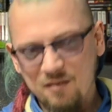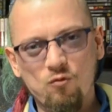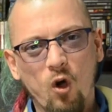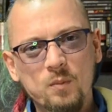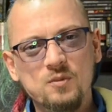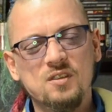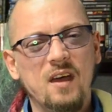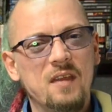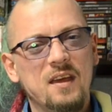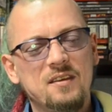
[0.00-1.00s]
ROMs
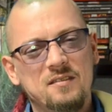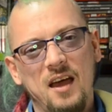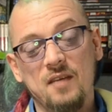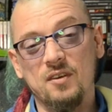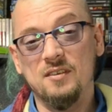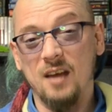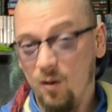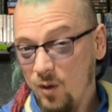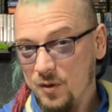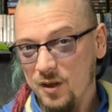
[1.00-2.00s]
that they'd either
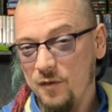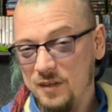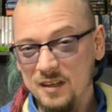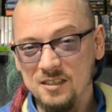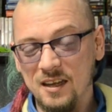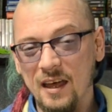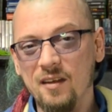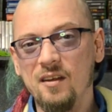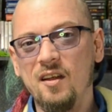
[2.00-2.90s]
downloaded off the internet